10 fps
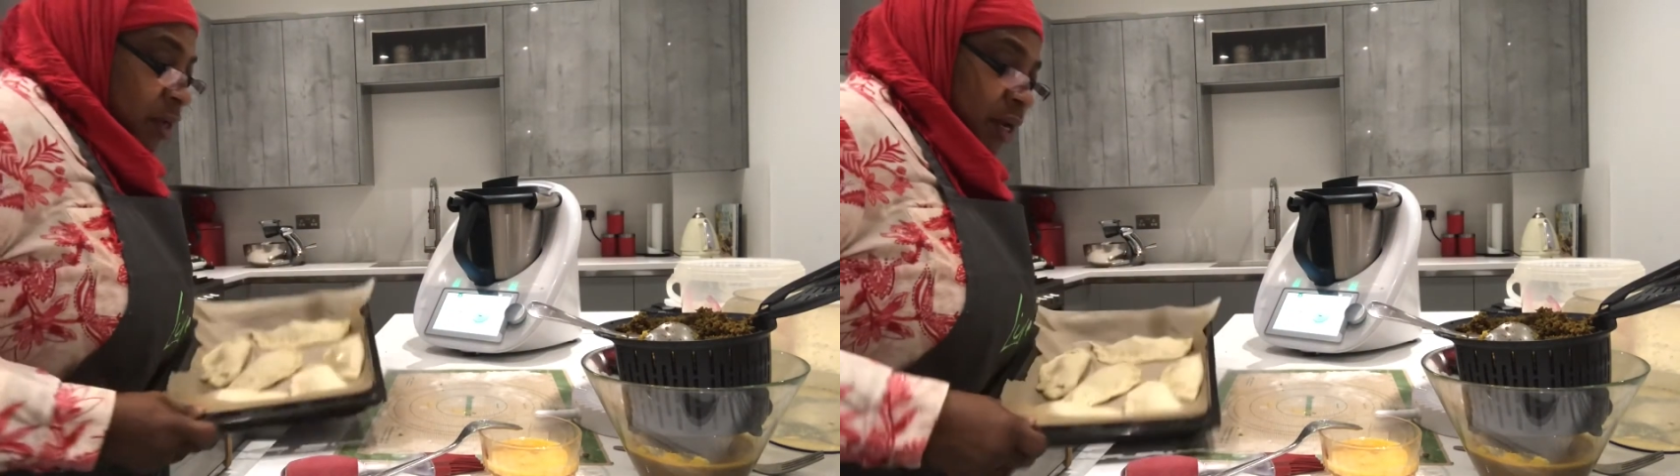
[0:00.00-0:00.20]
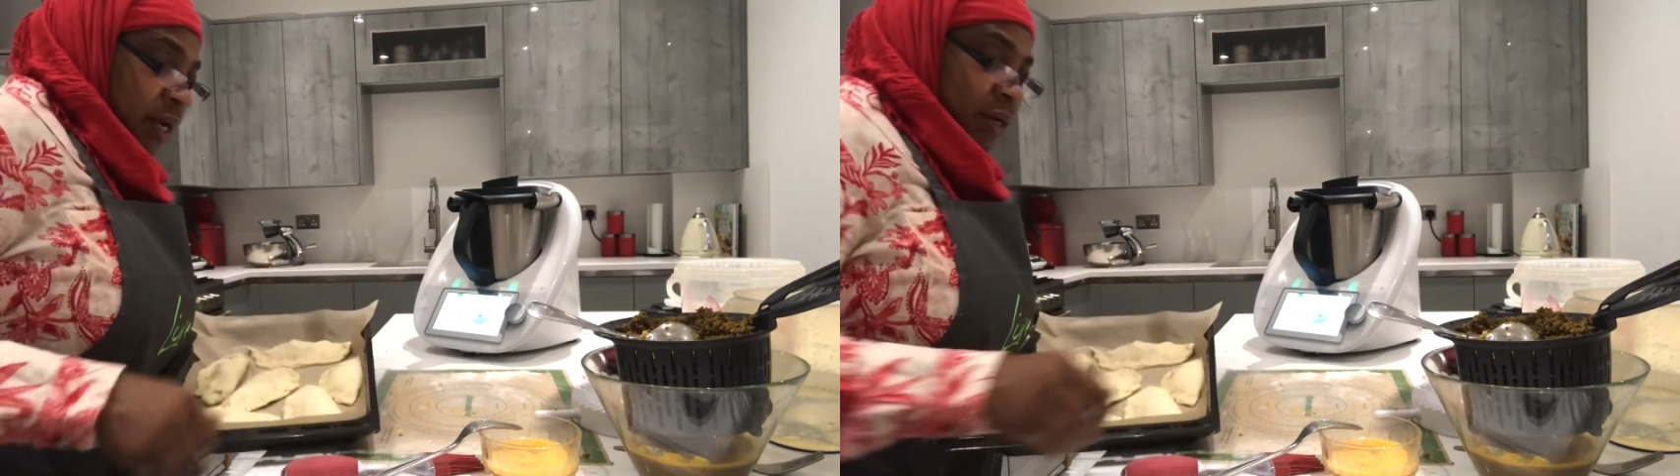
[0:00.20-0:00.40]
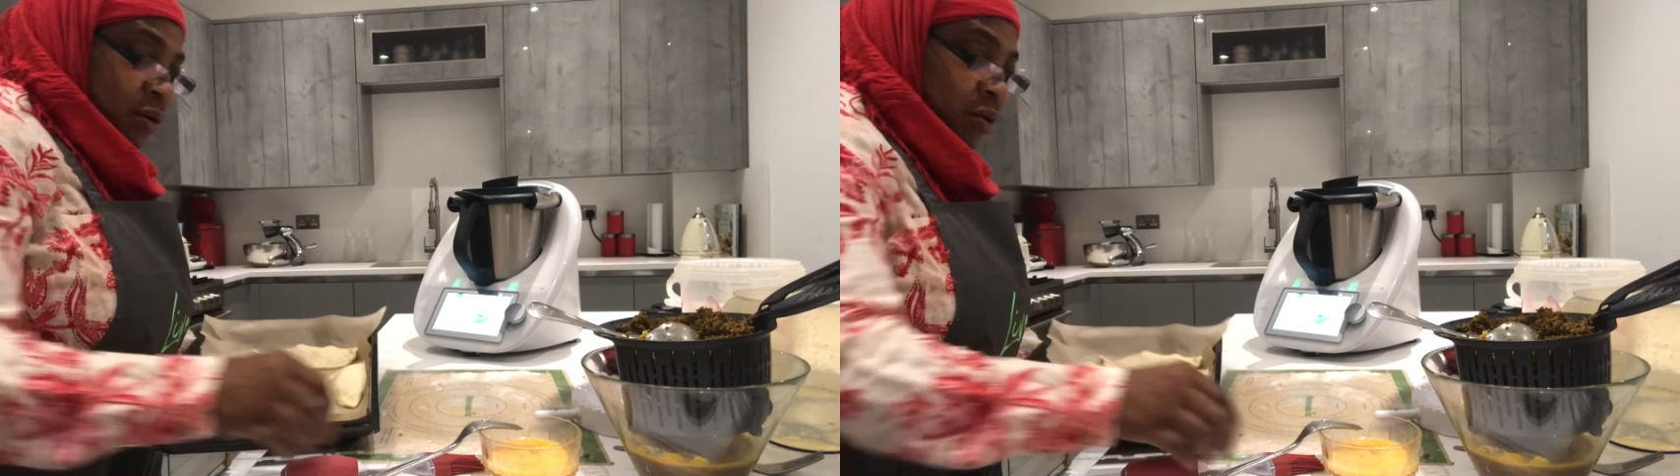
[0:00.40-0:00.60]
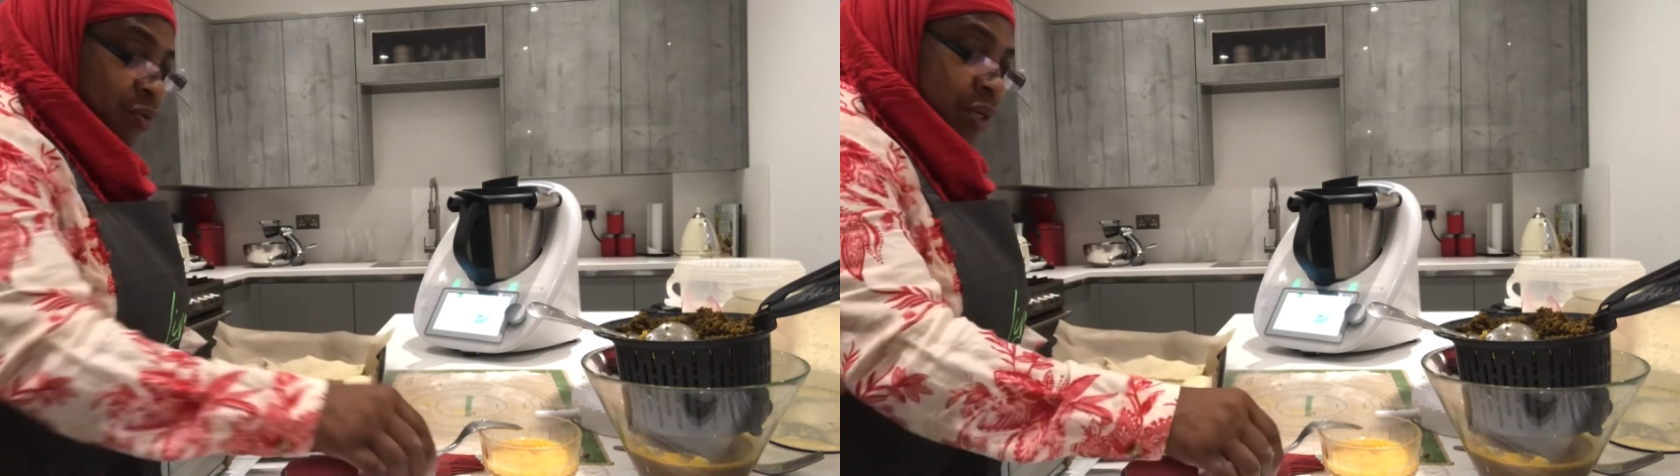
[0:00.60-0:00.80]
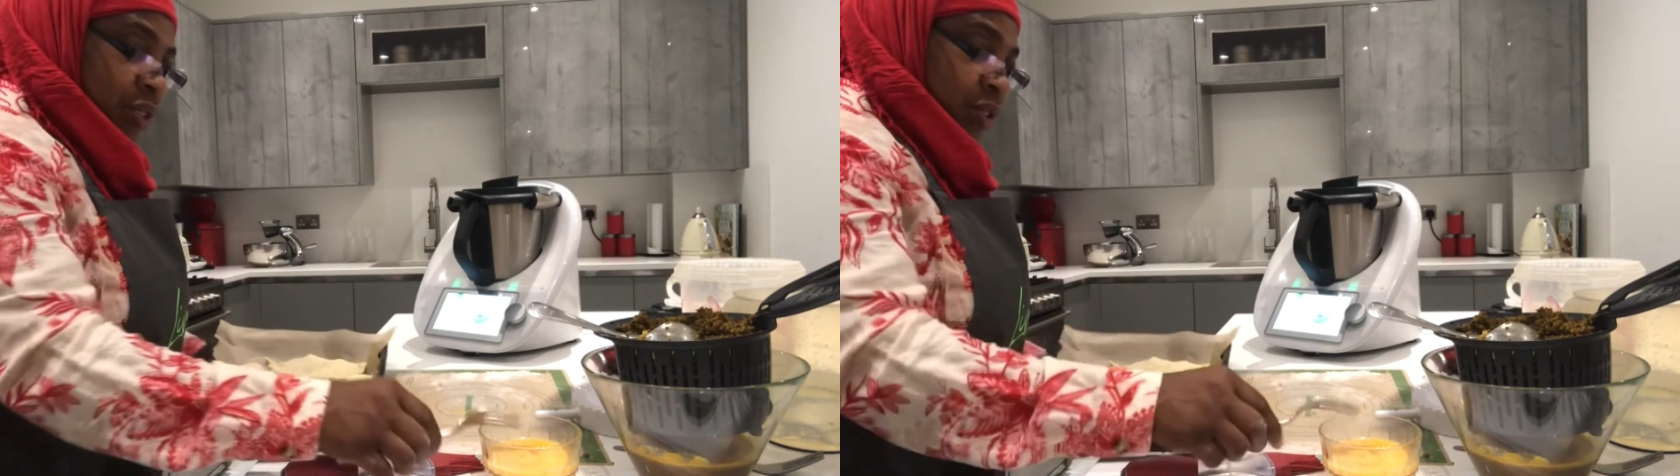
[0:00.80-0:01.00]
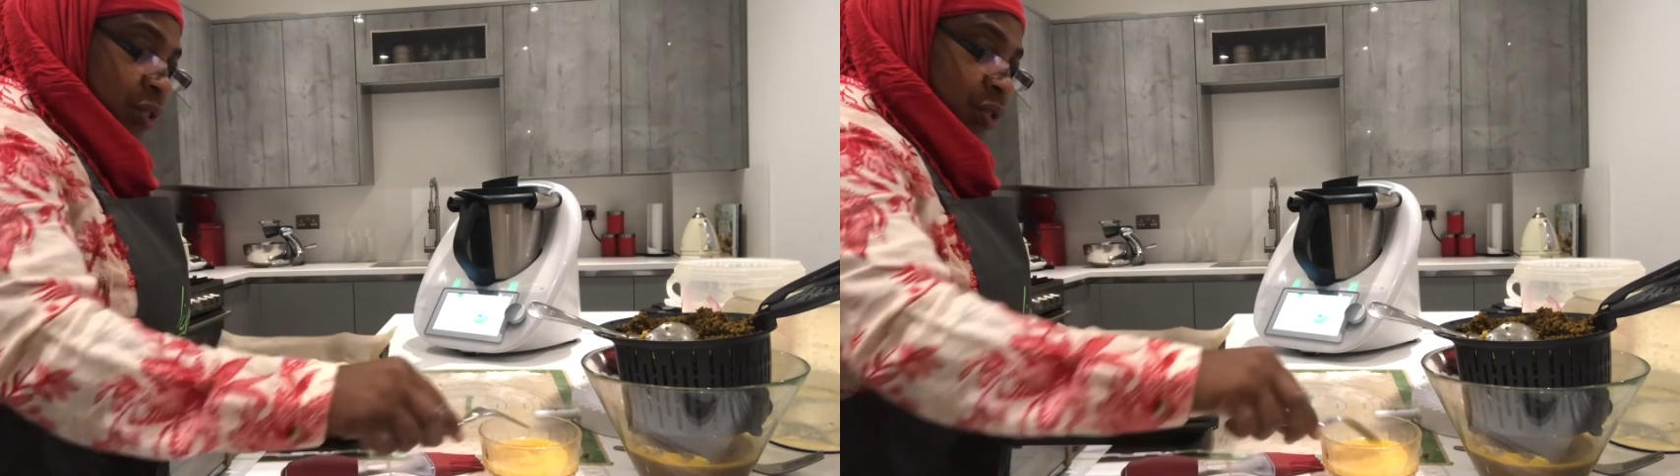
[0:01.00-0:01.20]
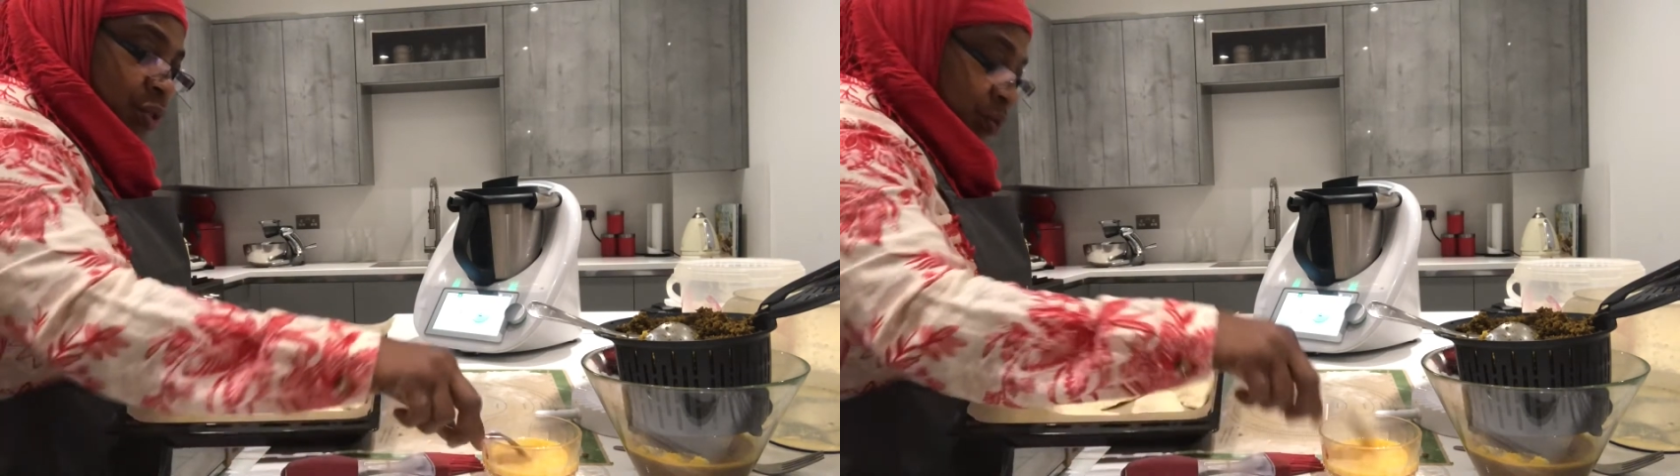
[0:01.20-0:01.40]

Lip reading: and all we need to do